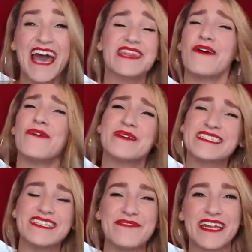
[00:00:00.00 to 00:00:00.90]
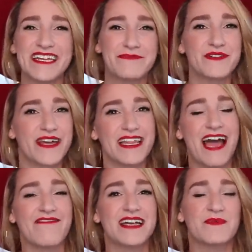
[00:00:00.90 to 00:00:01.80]
And the whole reason that we ended up doing a
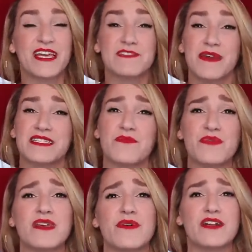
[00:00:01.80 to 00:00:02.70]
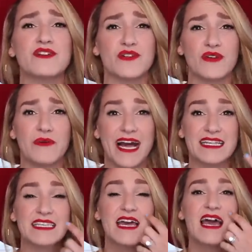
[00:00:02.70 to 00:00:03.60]
live last week is because I really wanted to show you
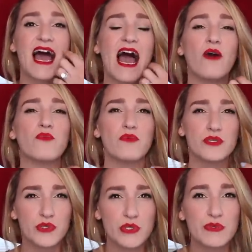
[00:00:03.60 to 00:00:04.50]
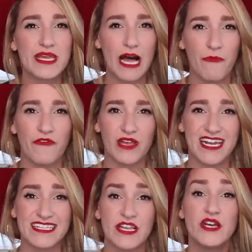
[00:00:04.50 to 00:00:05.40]
guys how truly helpful
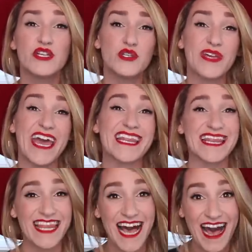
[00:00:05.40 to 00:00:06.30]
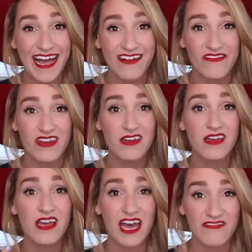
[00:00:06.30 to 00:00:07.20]
it is to get live
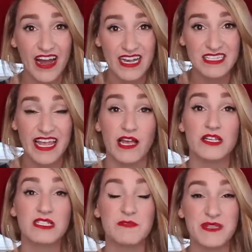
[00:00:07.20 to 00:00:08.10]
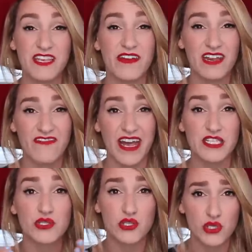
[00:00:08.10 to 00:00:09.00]
advice, like specific
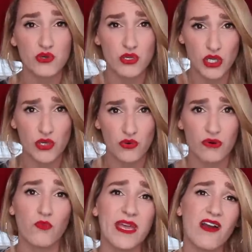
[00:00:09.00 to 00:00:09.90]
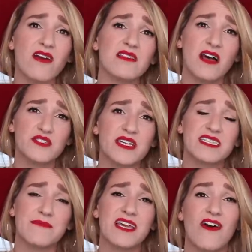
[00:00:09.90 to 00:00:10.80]
advice to you. We are launching
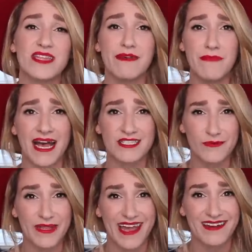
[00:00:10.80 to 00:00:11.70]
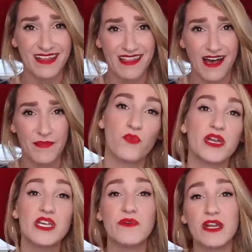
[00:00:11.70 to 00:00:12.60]
something called the Master Plan Club,
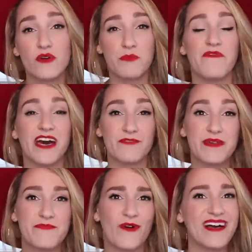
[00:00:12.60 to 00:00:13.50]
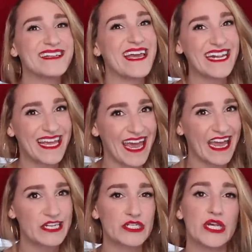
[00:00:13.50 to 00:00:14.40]
where you and a group of other people
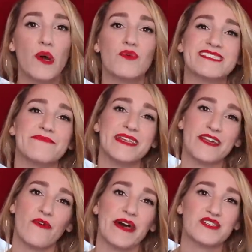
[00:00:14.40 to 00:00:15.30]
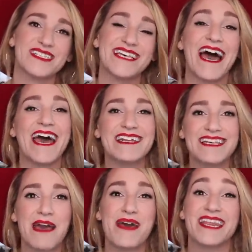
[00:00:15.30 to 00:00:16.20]
engaged will submit their questions ahead of
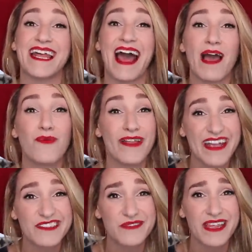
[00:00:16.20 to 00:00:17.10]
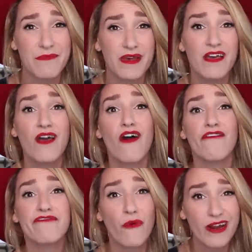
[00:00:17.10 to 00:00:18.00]
time, and then I will answer them
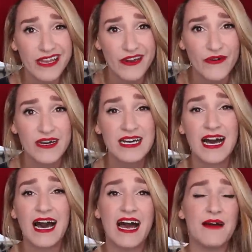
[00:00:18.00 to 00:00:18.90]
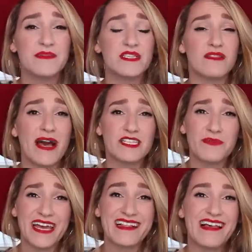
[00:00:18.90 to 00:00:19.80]
for you. So the
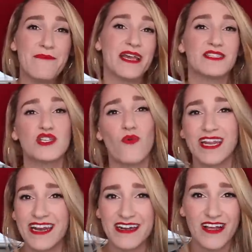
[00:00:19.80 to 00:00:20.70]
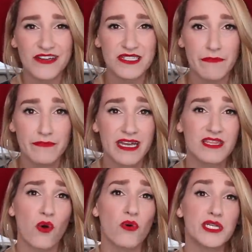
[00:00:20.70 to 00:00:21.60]
Master Plan Club is $29 a
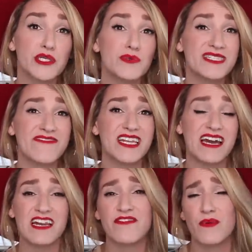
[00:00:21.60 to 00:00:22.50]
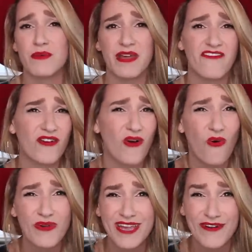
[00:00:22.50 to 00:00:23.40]
month or $279 if you want to pay for a
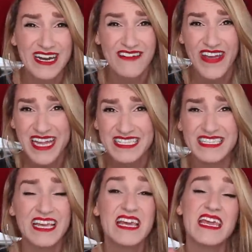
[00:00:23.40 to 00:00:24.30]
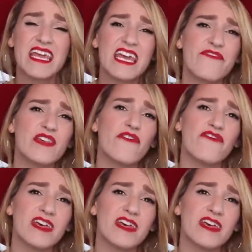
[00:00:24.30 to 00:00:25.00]
whole year in advance. If you